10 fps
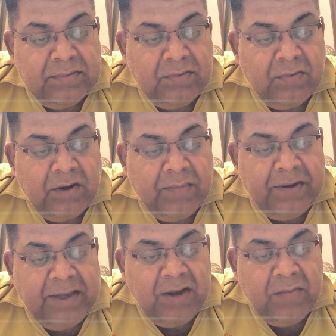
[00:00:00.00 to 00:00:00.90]
overall
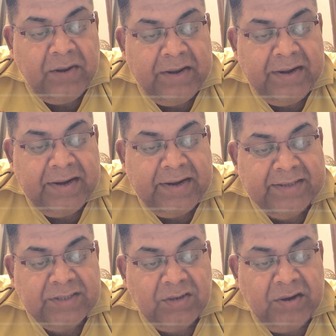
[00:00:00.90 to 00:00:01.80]
benign or malignant,
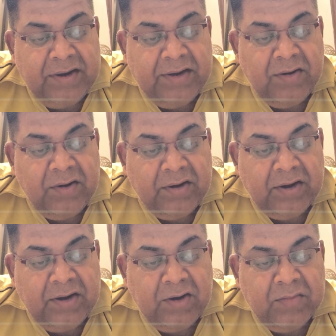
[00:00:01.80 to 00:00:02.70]
carcinoid,
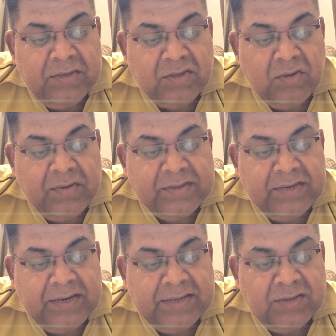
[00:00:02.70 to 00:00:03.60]
neuroendocrine tumor, squamous
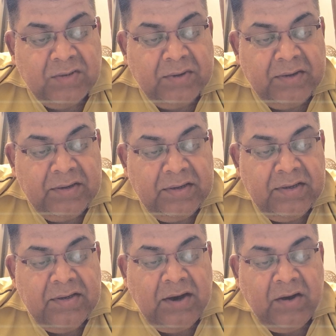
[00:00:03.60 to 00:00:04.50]
cell carcinoma
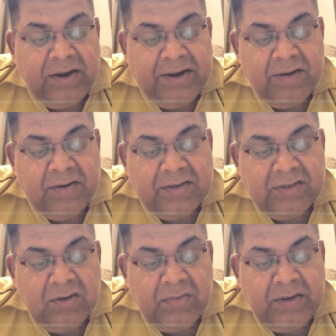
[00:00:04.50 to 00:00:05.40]
or
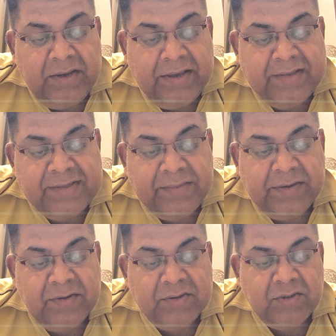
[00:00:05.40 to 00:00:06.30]
adenocarcinoma, and
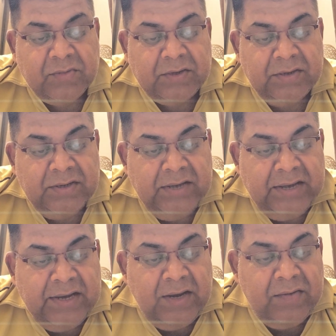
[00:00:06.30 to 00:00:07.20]
sebaceous tumor.
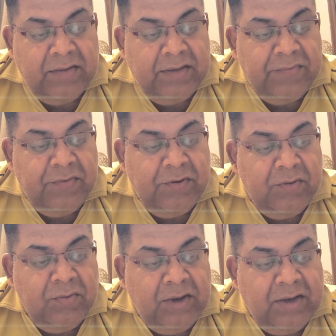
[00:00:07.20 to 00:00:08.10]
Now if you
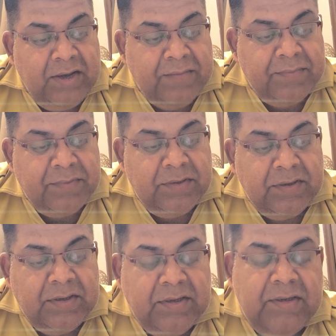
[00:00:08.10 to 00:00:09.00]
do
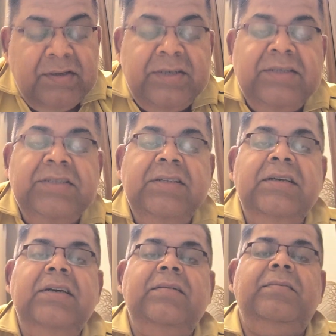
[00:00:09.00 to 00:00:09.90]
just
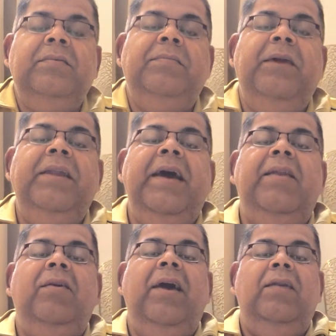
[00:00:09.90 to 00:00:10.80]
a plain
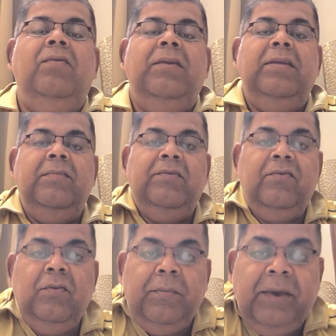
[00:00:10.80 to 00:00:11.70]
algorithm, if
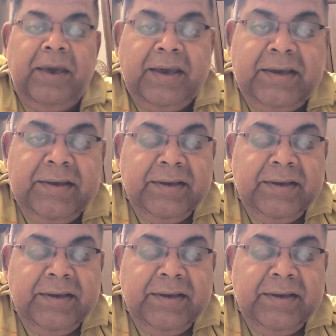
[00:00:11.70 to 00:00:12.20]
you make